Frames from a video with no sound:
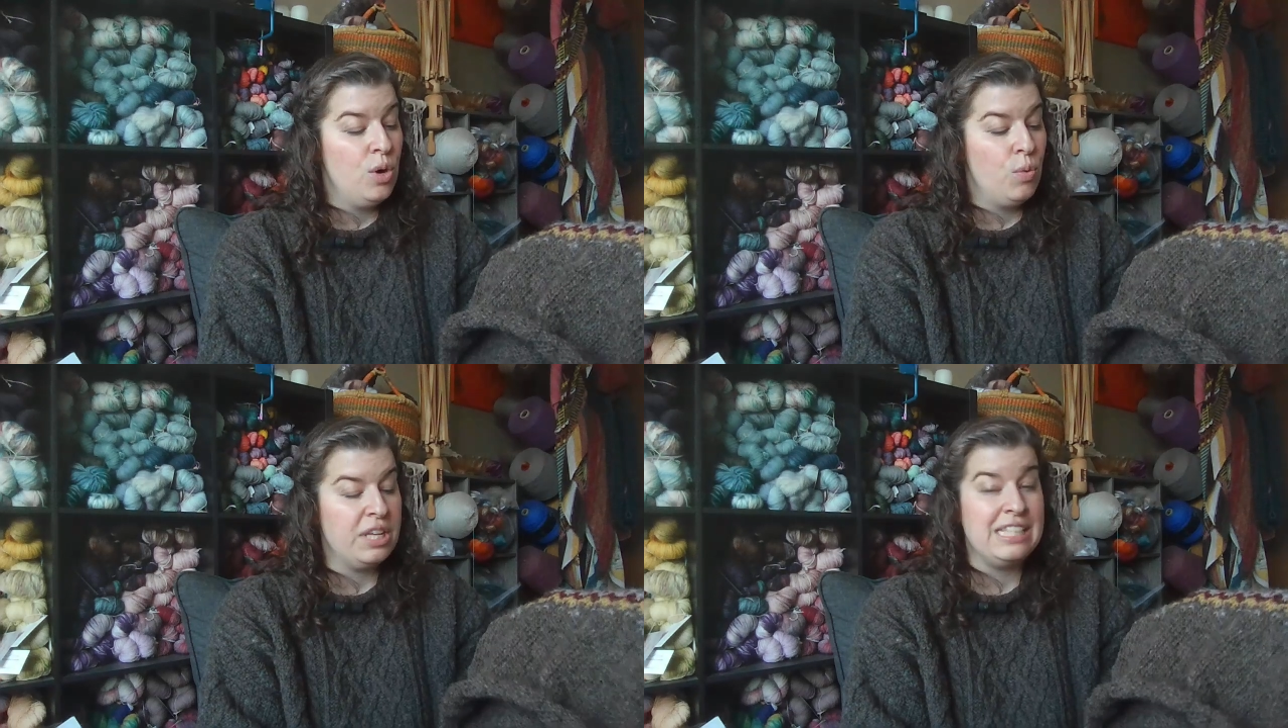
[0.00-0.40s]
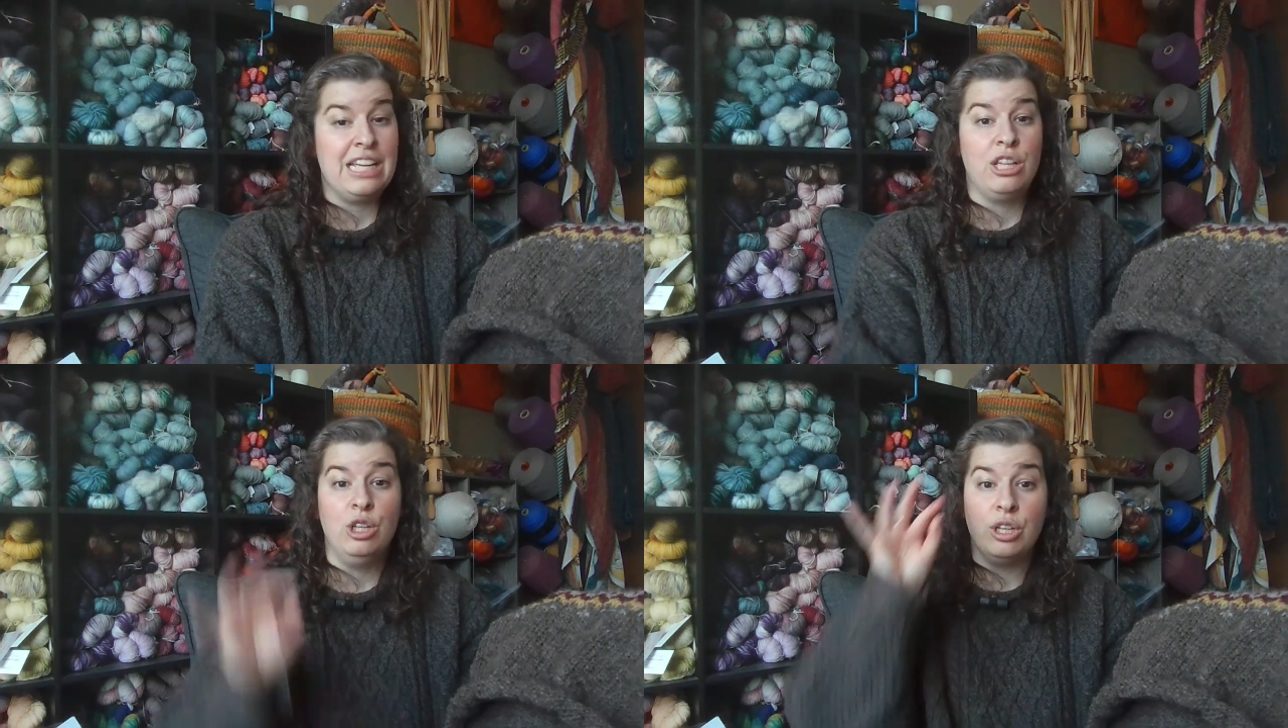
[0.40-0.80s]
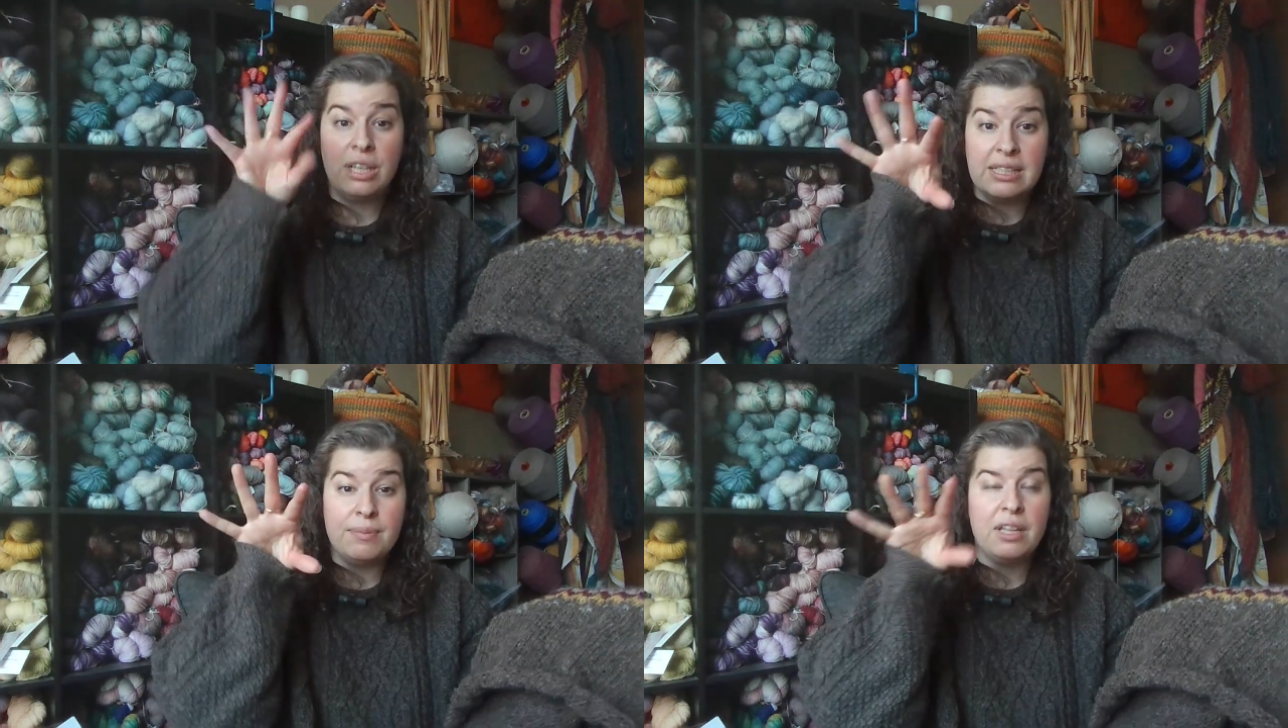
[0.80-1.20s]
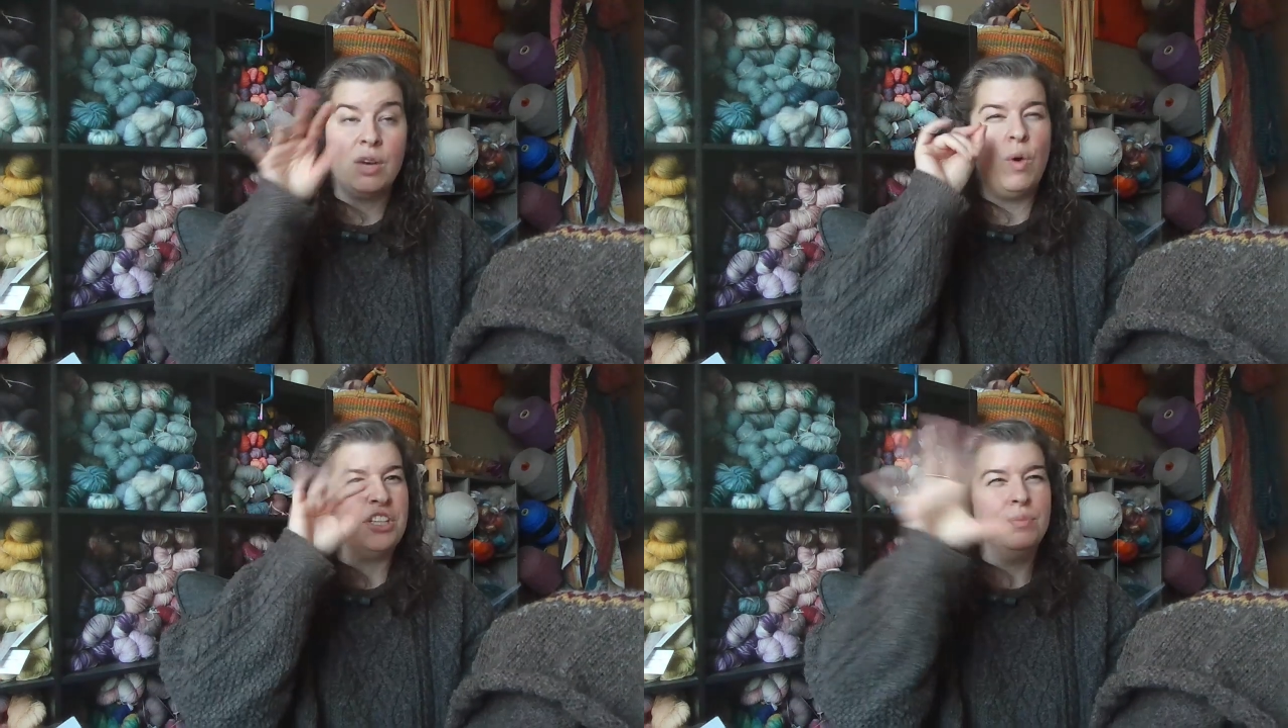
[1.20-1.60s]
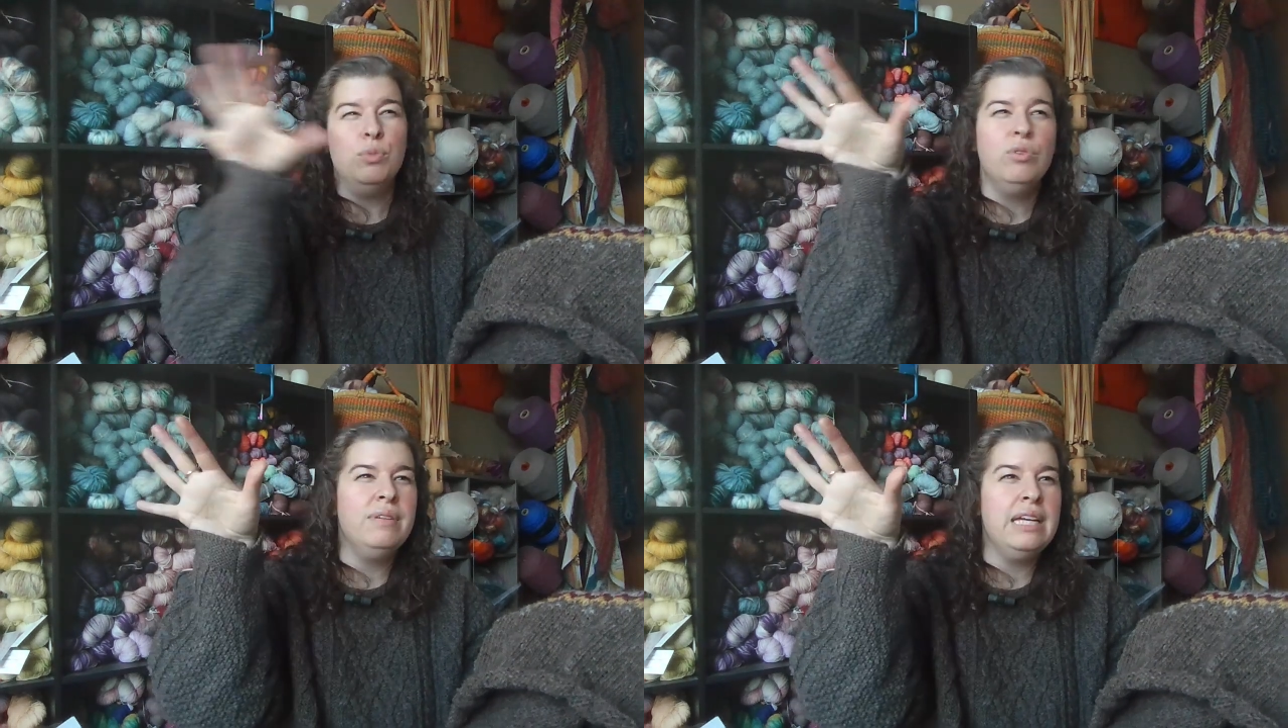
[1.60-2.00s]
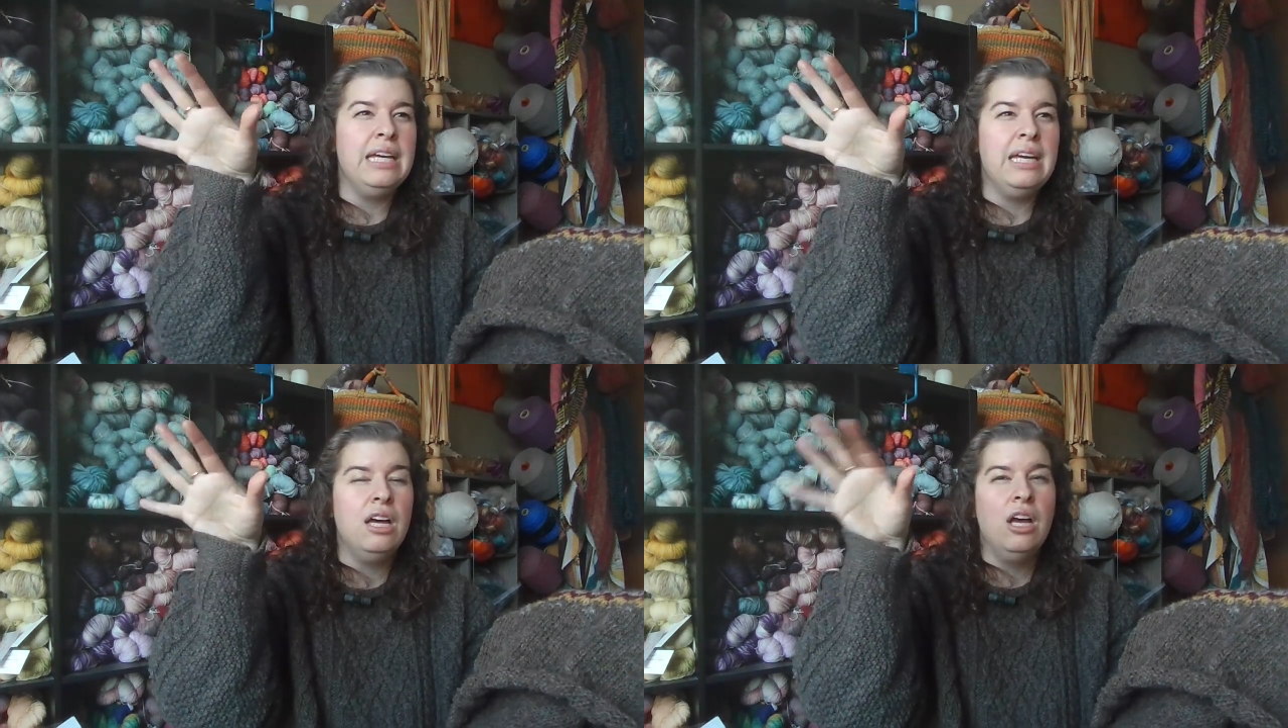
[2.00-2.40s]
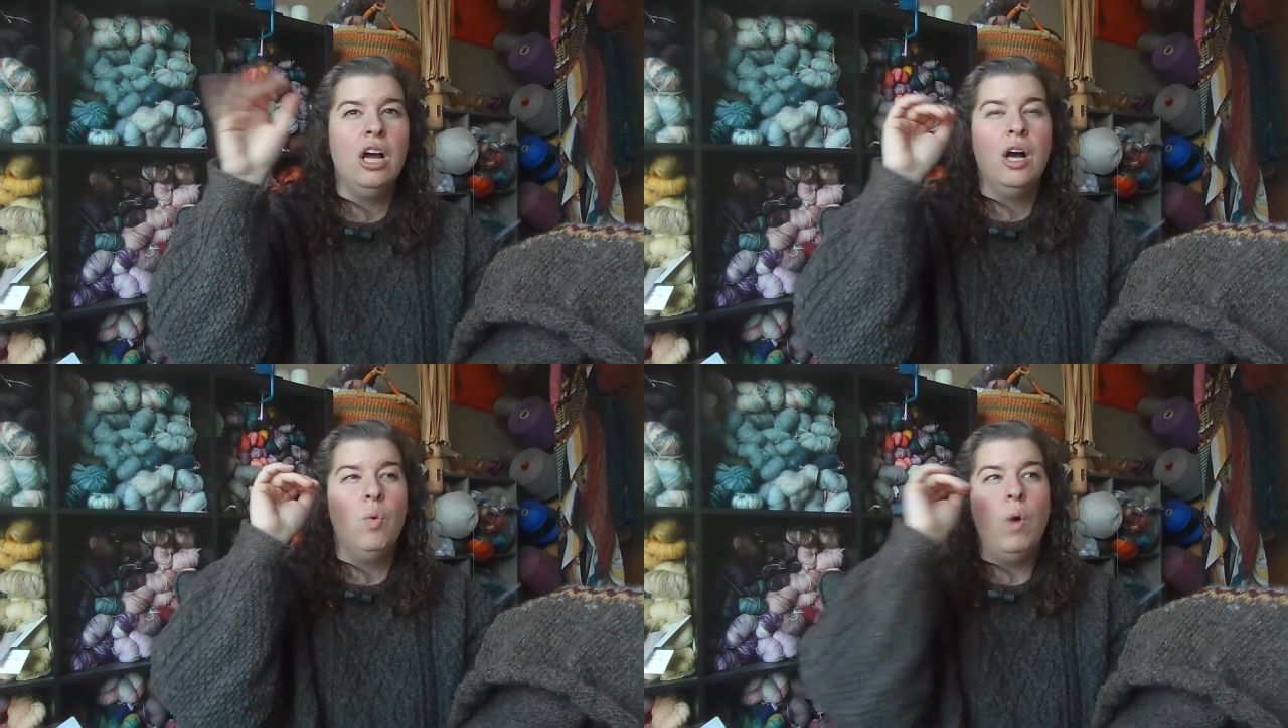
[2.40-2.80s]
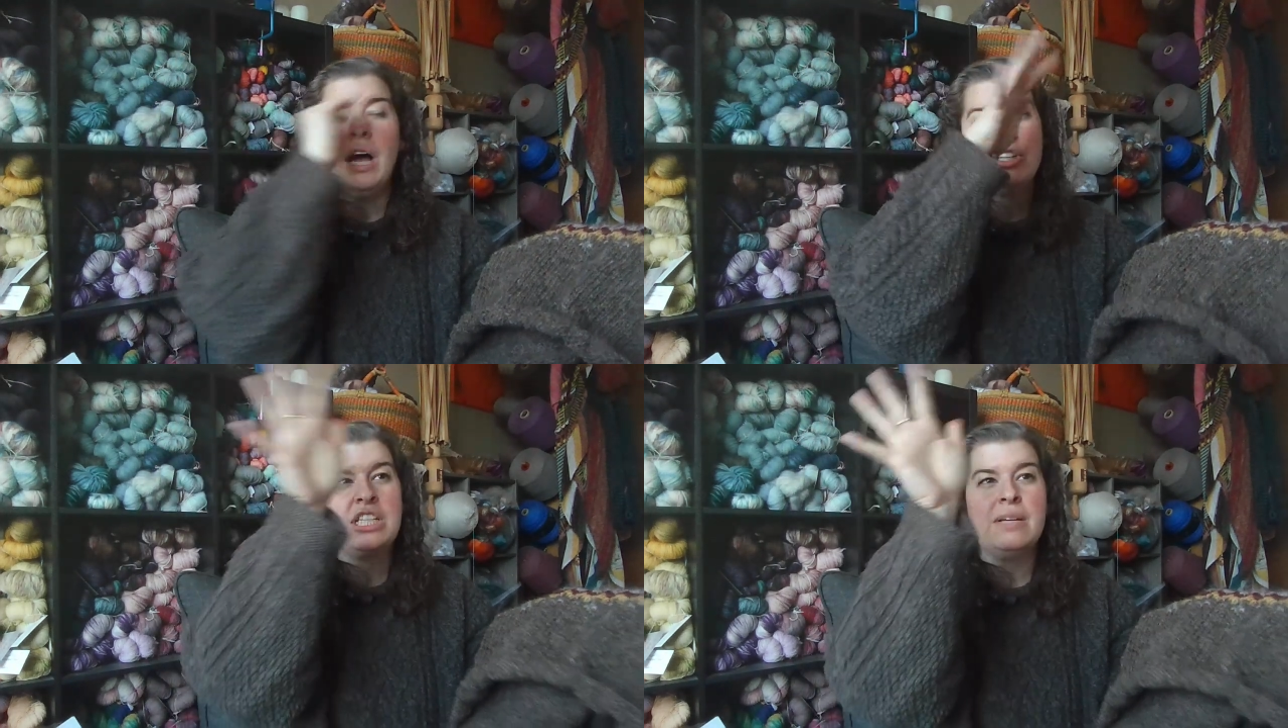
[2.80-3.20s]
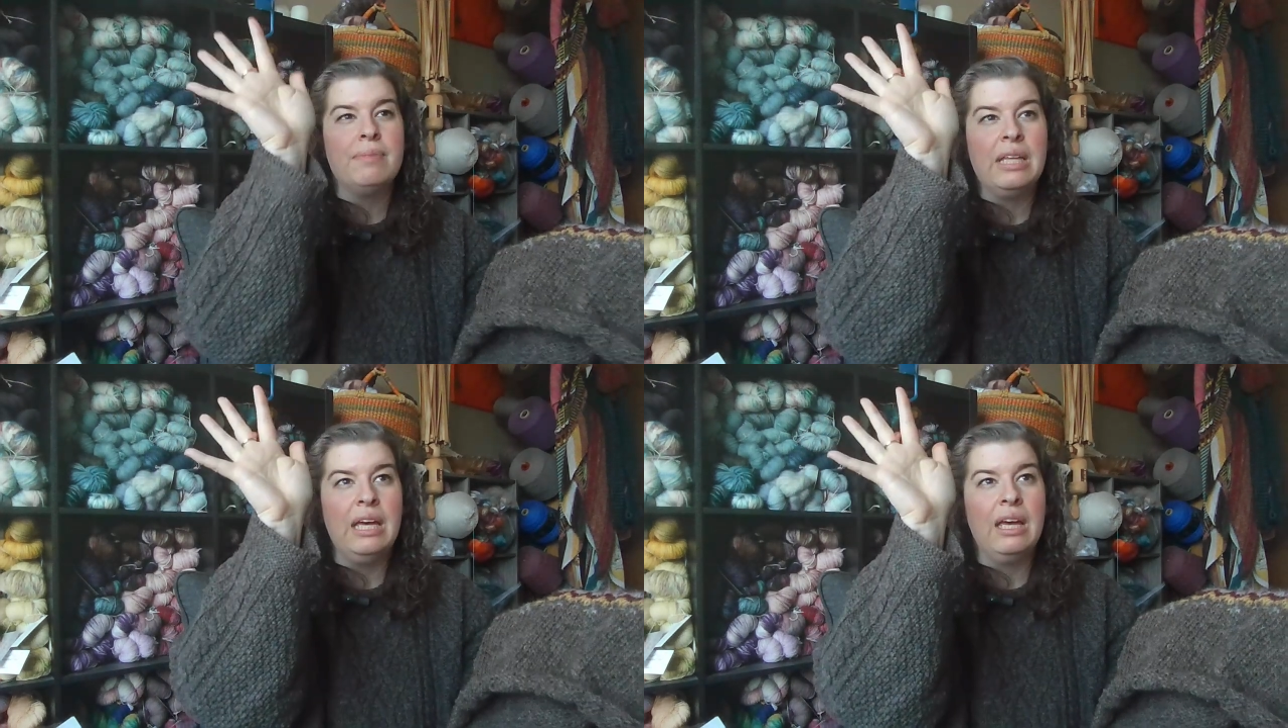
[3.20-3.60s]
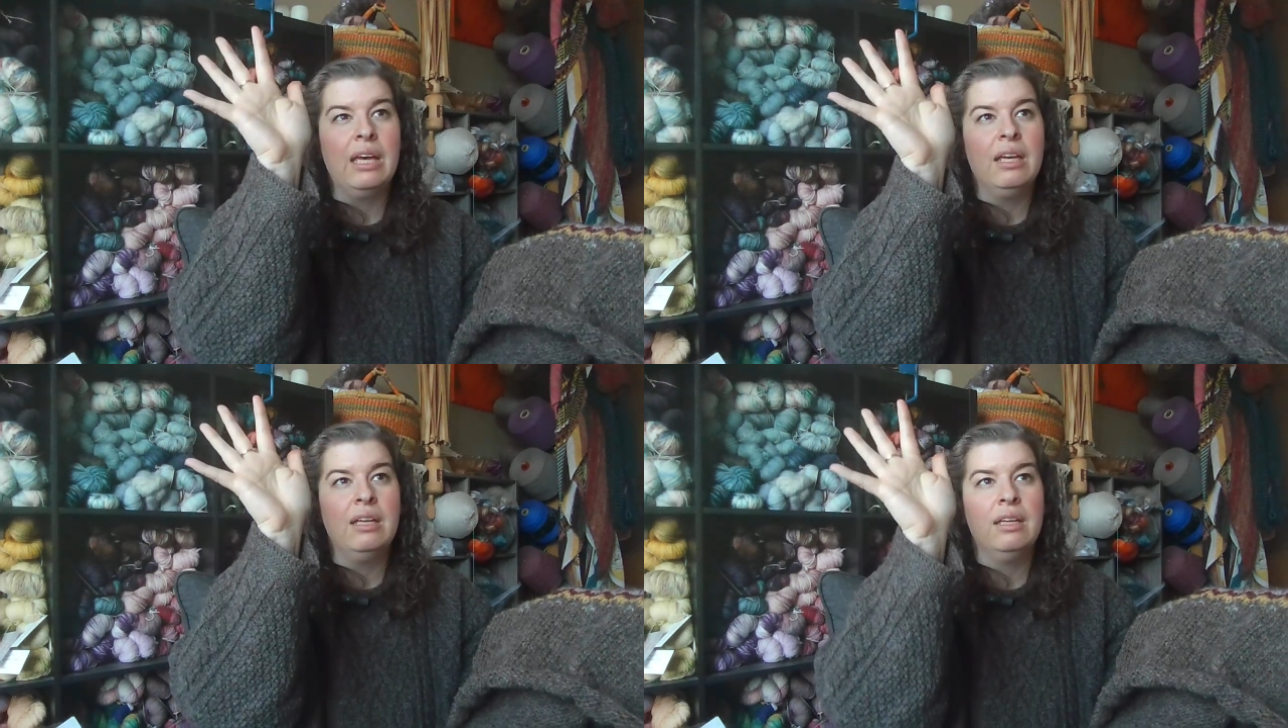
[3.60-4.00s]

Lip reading: where they say, look at something, like watch a movie, watch something,